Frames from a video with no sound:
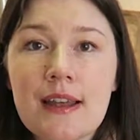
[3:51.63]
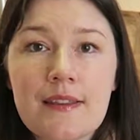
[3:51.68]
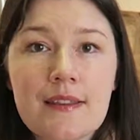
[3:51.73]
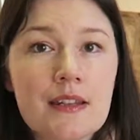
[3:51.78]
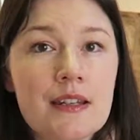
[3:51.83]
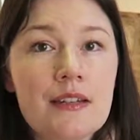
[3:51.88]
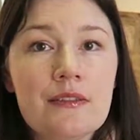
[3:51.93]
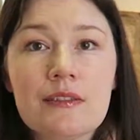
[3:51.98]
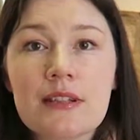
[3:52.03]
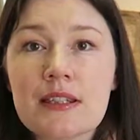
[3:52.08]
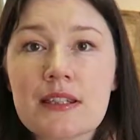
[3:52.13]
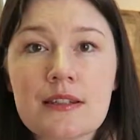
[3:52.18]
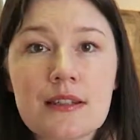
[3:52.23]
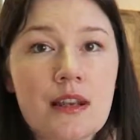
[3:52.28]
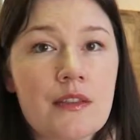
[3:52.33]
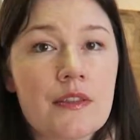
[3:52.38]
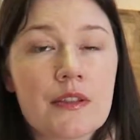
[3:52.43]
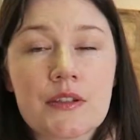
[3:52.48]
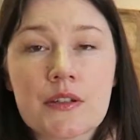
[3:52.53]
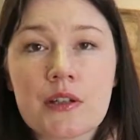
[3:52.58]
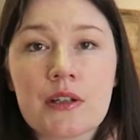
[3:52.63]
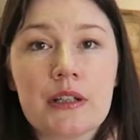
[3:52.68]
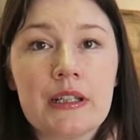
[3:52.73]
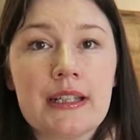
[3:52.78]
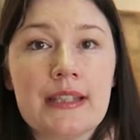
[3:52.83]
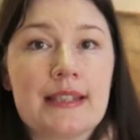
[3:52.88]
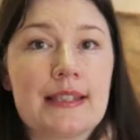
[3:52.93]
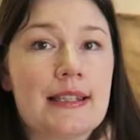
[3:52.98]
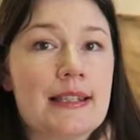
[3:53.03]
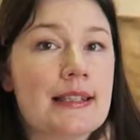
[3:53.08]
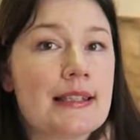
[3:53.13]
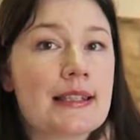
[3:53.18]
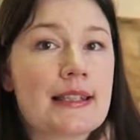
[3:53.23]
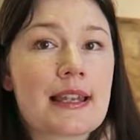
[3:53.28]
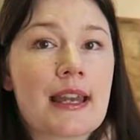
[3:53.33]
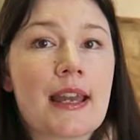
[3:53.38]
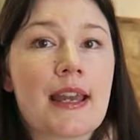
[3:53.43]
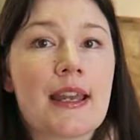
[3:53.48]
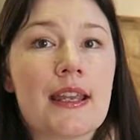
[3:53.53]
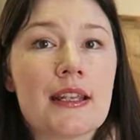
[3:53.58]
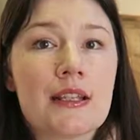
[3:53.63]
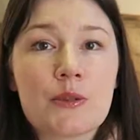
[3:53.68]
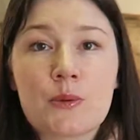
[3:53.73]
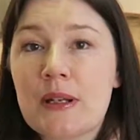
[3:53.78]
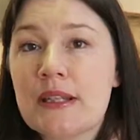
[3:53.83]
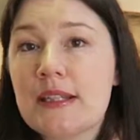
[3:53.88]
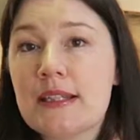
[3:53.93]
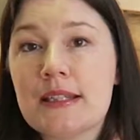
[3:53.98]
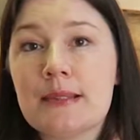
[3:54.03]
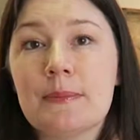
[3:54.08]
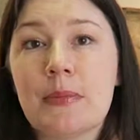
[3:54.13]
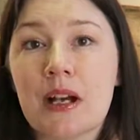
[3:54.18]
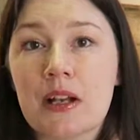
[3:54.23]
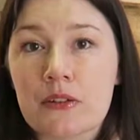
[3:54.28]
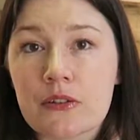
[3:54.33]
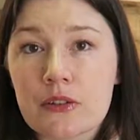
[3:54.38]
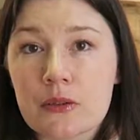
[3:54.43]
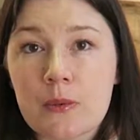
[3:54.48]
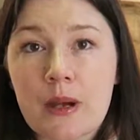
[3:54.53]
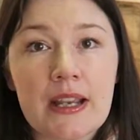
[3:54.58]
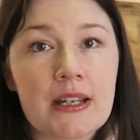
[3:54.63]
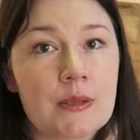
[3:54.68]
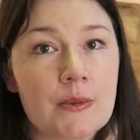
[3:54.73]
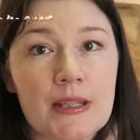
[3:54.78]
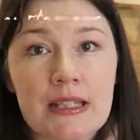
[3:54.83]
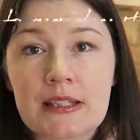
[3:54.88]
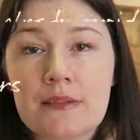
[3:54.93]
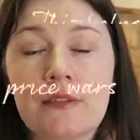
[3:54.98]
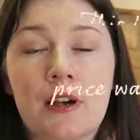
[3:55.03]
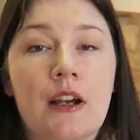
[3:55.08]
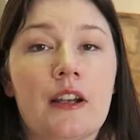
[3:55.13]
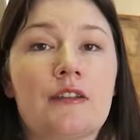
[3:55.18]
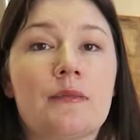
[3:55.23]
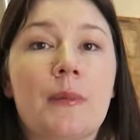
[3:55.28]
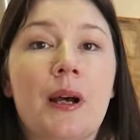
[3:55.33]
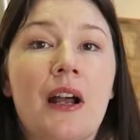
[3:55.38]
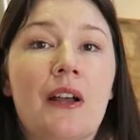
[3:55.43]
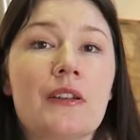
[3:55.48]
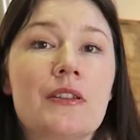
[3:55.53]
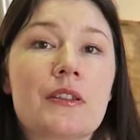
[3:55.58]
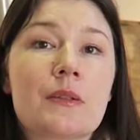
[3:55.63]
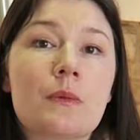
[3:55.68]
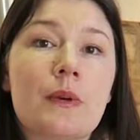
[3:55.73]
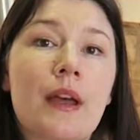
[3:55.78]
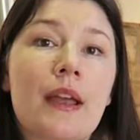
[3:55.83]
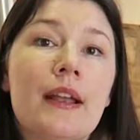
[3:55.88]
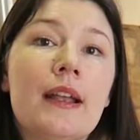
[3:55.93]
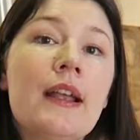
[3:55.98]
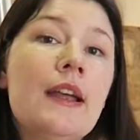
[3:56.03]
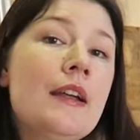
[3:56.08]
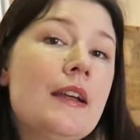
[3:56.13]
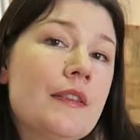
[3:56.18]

and the nearest other stockist is say 20 miles away, 25 miles away,